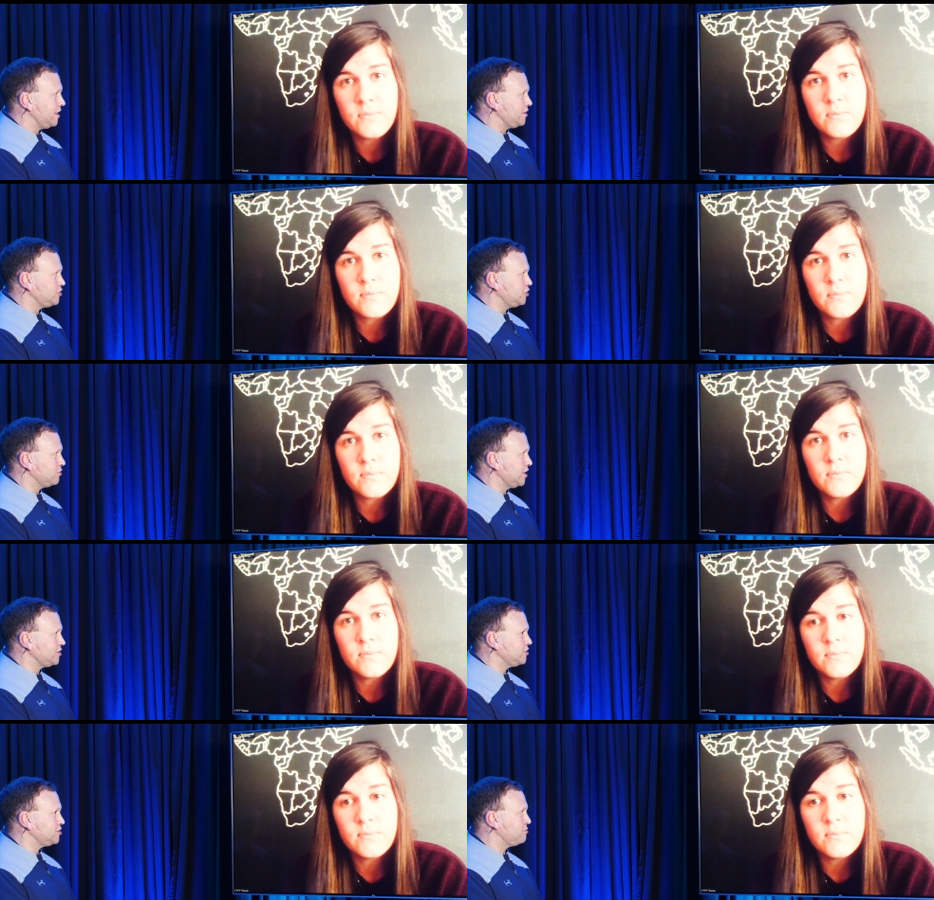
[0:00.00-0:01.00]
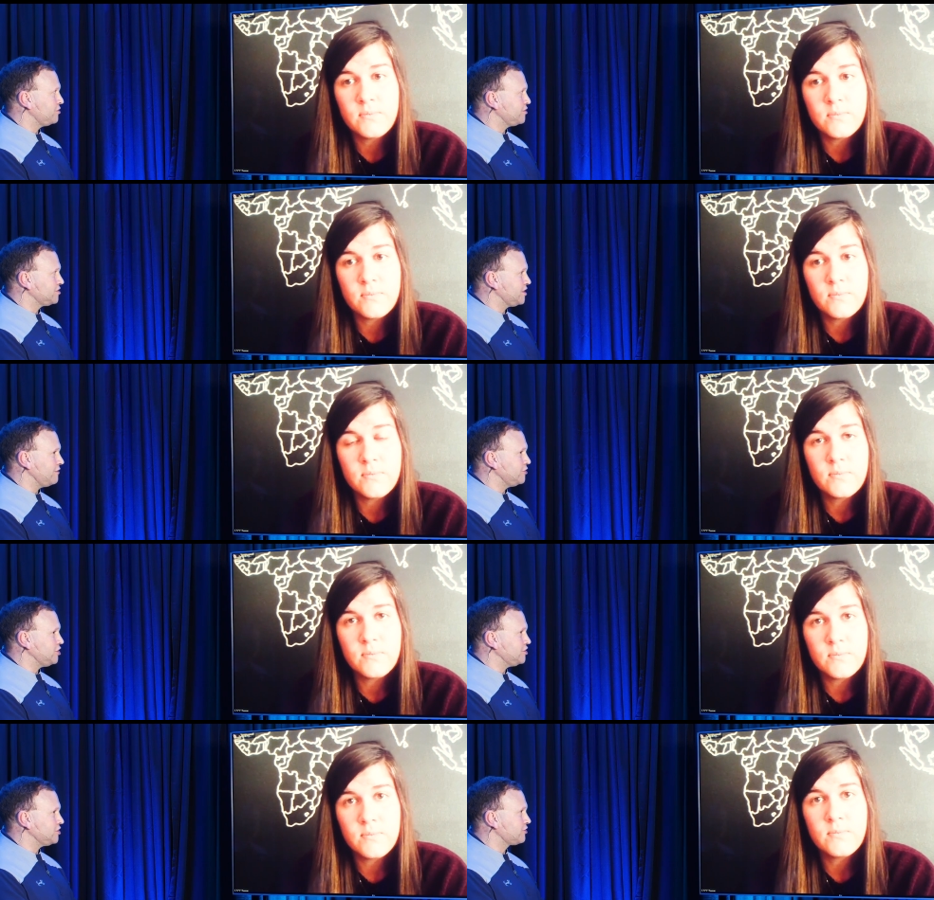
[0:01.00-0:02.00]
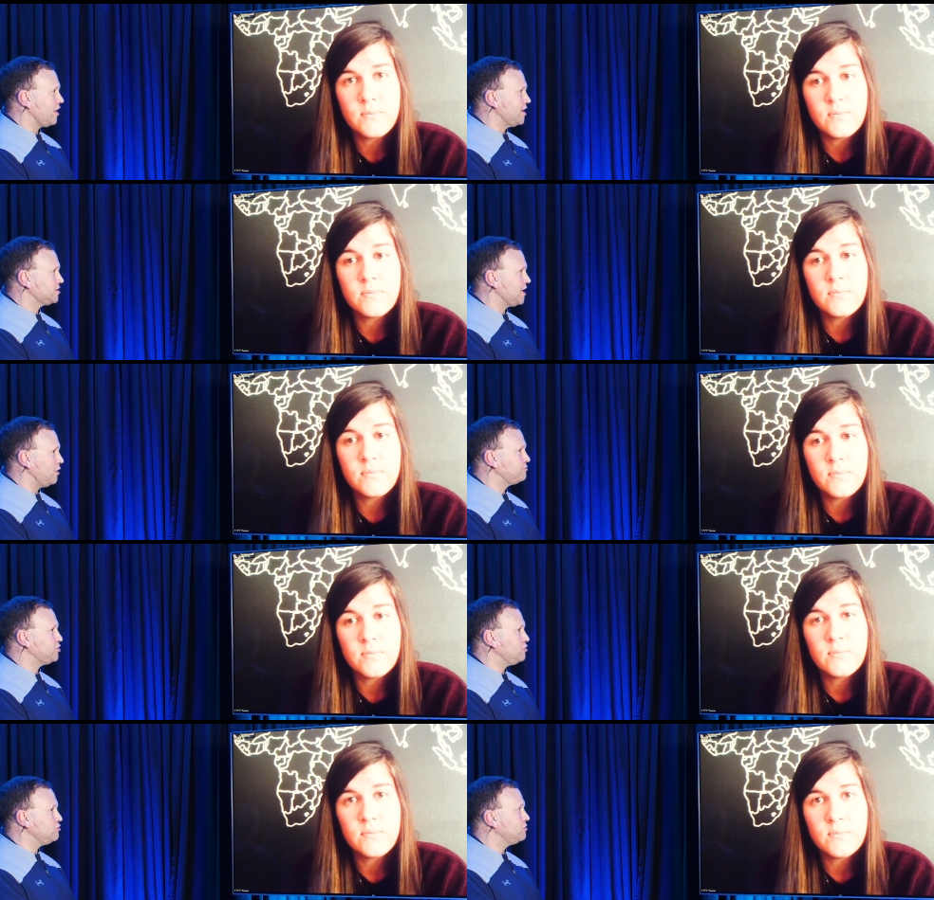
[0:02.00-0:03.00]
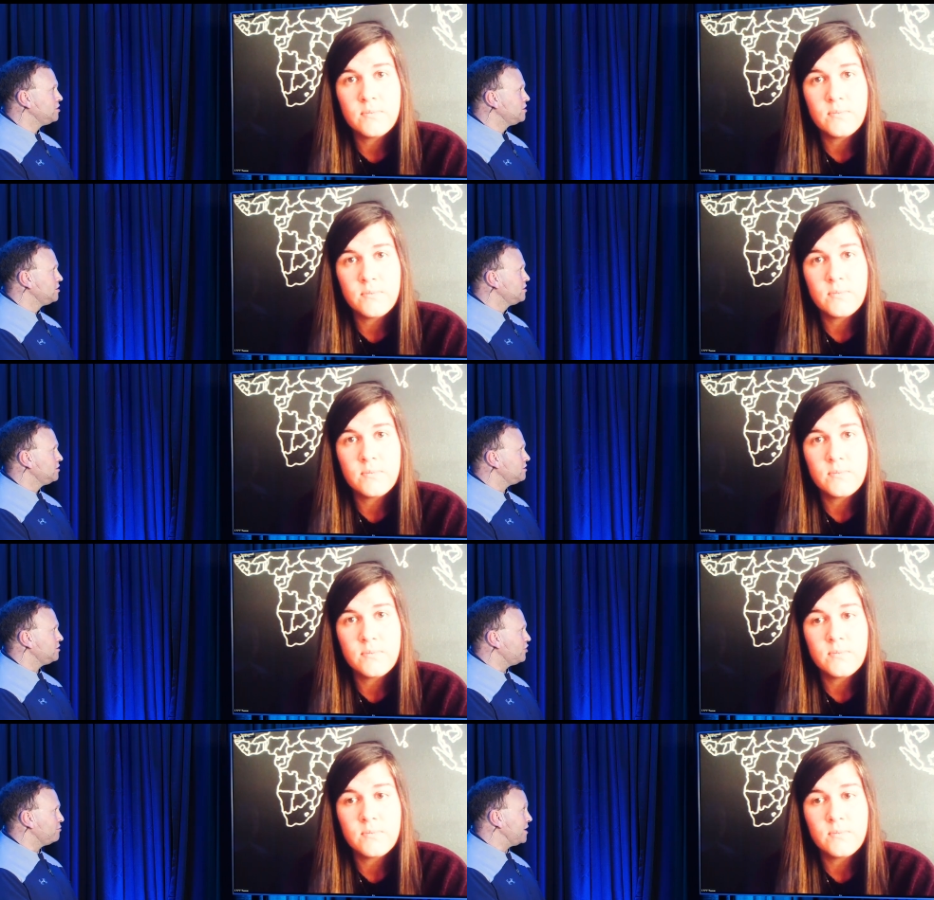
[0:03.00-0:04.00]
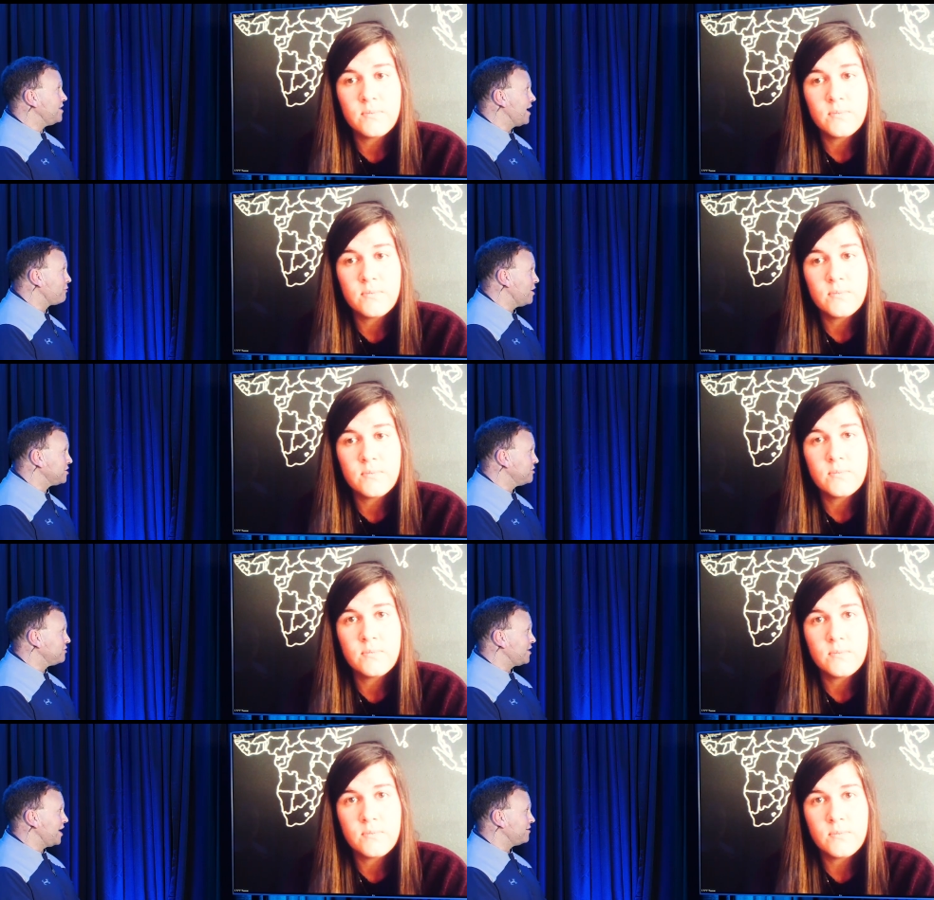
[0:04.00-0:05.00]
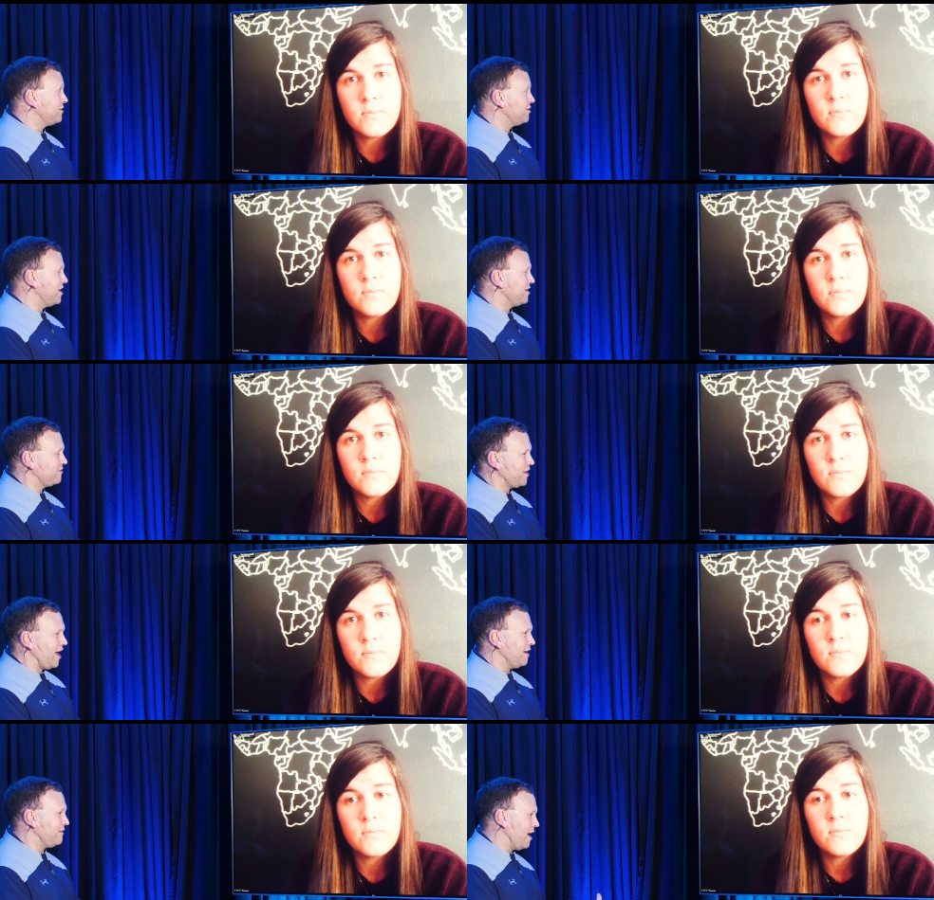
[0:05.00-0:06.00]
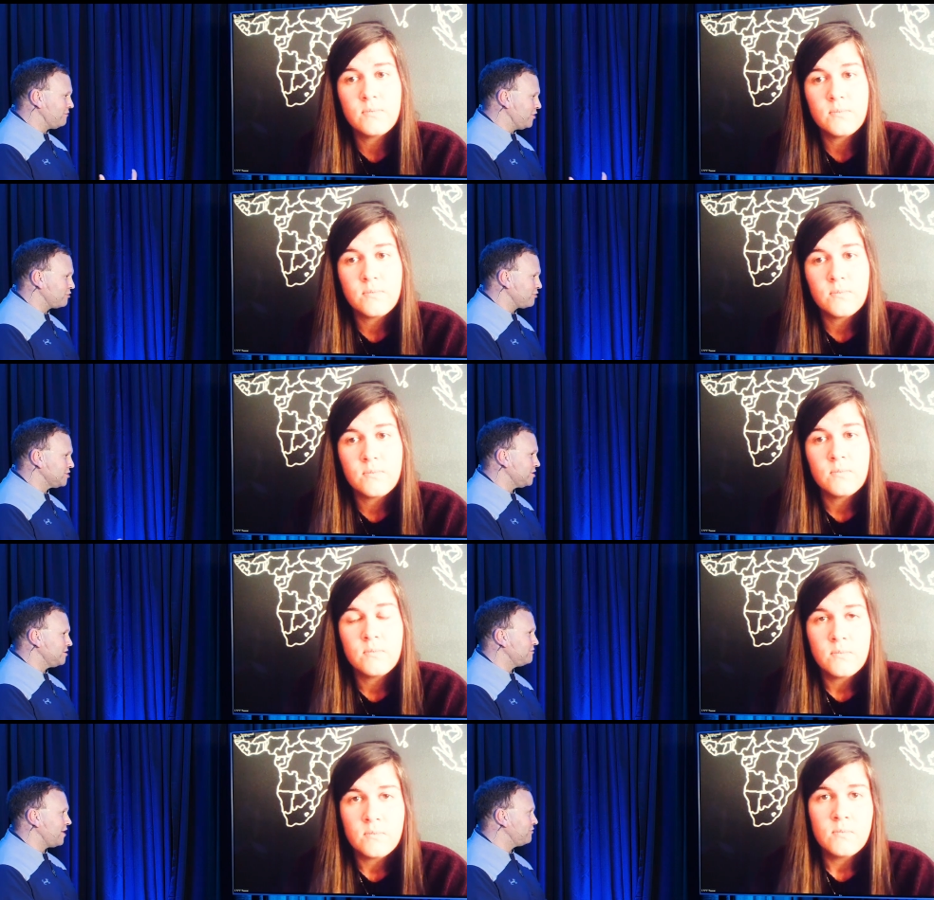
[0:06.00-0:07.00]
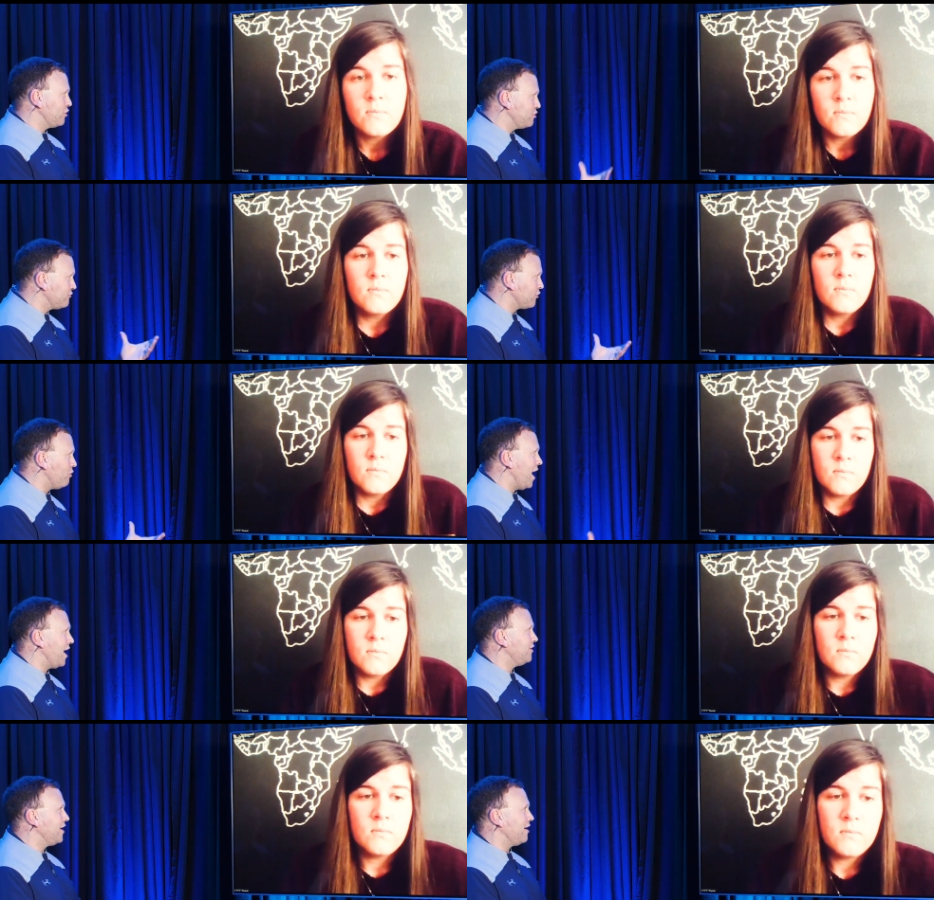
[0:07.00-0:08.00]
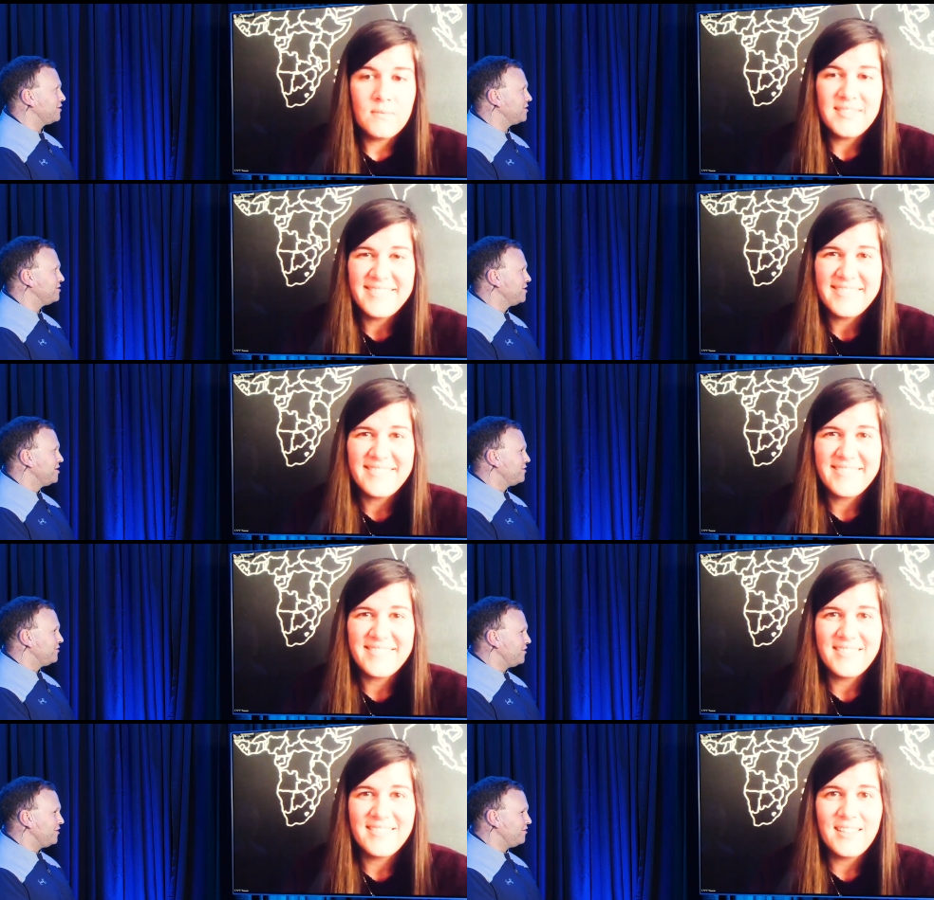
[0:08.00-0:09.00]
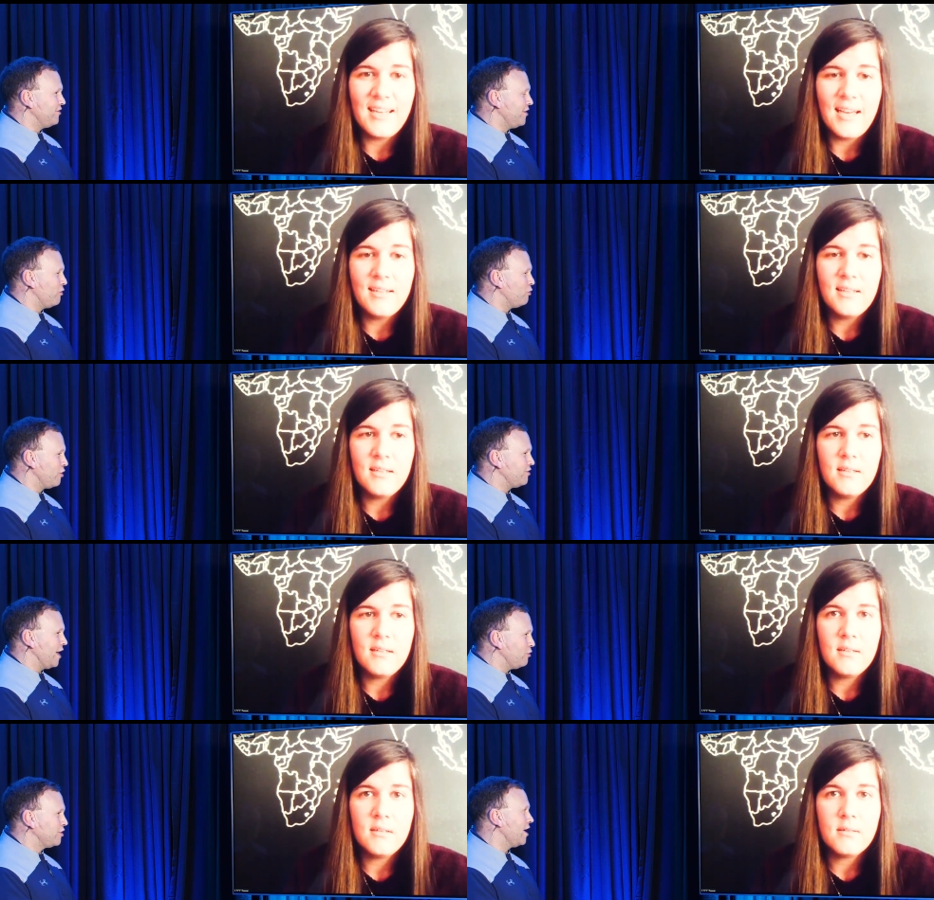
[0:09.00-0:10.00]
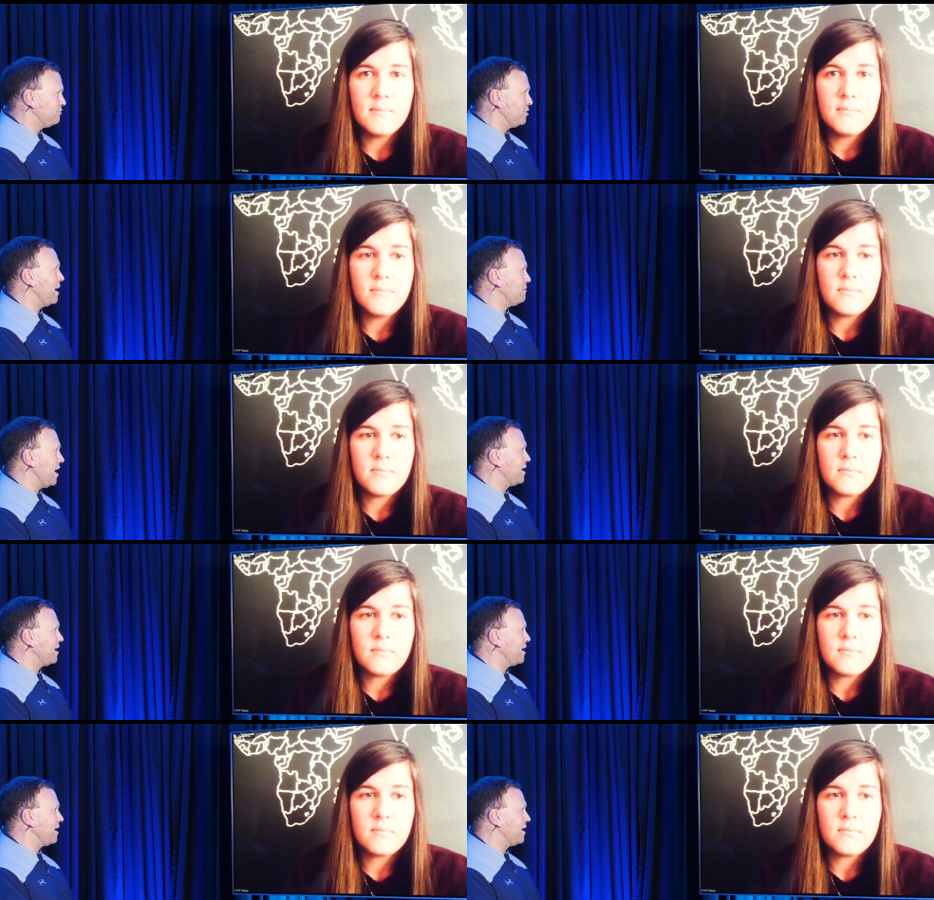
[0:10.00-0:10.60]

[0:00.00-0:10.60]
Speaker 1: and your relationship with your Savior Jesus Christ helped you? you know, be that resolute. That yeah, I I've known Kristen, I've known you for a while now, and yeah. a word that would come to my